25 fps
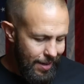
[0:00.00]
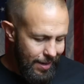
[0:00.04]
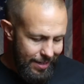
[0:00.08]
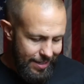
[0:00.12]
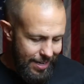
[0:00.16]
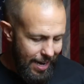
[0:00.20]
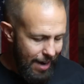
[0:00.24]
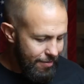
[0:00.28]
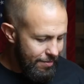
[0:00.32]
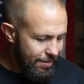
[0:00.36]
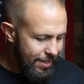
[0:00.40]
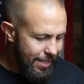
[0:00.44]

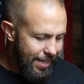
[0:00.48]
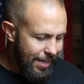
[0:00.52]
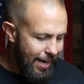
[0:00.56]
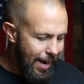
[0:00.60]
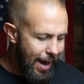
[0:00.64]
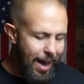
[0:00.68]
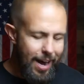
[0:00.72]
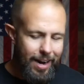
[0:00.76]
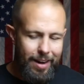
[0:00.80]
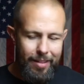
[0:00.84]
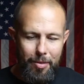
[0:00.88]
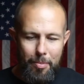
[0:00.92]
not really a
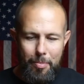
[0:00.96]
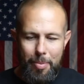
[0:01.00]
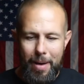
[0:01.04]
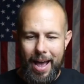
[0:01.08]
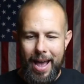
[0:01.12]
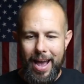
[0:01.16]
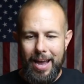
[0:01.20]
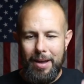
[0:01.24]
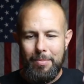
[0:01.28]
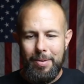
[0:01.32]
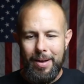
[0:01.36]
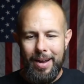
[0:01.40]
con of the
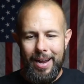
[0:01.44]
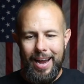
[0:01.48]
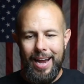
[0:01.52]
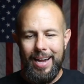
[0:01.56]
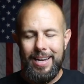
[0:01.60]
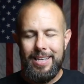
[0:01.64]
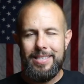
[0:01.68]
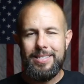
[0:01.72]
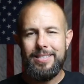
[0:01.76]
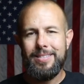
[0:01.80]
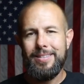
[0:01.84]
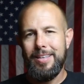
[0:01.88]
bag, but
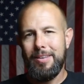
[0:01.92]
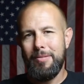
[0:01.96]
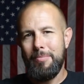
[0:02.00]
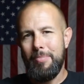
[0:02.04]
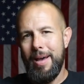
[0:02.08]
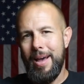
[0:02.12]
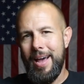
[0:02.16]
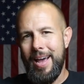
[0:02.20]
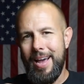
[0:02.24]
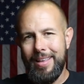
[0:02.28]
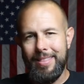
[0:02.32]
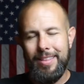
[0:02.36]
any sling
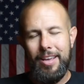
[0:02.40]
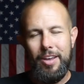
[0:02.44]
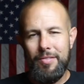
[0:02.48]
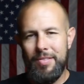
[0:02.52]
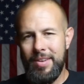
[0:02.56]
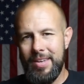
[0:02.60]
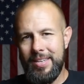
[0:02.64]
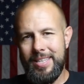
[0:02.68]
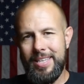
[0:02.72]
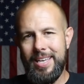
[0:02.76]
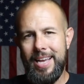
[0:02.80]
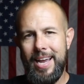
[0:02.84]
bag that you
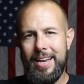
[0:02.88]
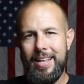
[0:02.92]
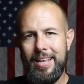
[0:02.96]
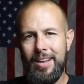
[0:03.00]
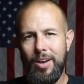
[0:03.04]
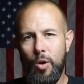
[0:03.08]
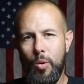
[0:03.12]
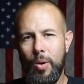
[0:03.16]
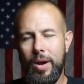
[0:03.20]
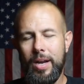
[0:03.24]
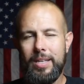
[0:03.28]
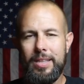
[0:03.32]
need to get in
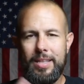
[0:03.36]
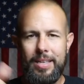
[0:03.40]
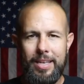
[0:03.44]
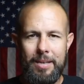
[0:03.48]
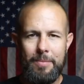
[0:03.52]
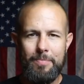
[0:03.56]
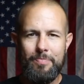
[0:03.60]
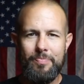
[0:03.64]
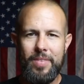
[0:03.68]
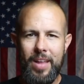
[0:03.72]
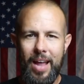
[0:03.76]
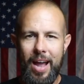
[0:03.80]

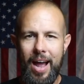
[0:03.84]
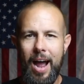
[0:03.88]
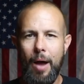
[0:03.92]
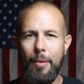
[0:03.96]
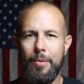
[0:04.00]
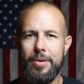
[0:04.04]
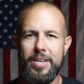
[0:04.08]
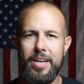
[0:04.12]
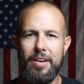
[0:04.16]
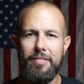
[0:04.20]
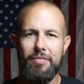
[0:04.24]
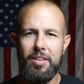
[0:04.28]
quickly, I
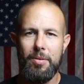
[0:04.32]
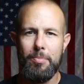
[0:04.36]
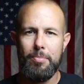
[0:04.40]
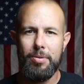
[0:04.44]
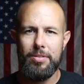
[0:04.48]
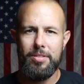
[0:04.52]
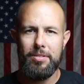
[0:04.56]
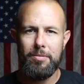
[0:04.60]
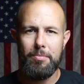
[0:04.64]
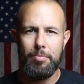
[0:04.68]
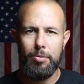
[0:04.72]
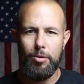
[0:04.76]
would definitely
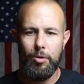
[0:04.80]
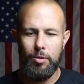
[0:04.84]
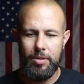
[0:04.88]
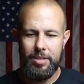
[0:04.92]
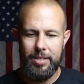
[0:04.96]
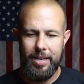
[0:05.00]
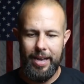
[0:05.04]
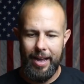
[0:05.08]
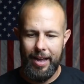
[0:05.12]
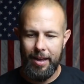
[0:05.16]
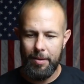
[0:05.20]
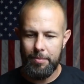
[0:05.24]
put some pull
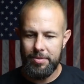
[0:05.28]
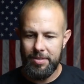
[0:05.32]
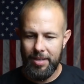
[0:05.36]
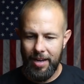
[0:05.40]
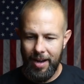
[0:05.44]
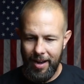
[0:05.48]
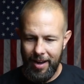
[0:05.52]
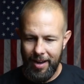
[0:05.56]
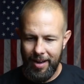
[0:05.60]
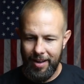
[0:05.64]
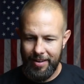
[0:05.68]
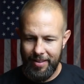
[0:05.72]
tabs
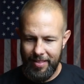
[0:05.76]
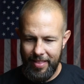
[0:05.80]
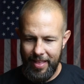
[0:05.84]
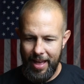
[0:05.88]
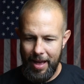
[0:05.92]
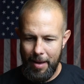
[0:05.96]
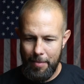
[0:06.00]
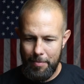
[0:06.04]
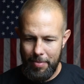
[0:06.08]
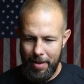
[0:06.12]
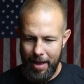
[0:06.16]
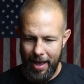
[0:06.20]
on
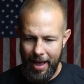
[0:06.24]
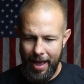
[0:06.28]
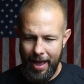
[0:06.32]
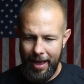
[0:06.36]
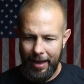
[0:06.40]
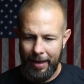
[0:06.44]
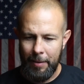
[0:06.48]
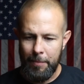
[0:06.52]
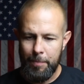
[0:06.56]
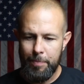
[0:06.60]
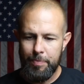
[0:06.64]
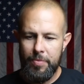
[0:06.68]
that bag.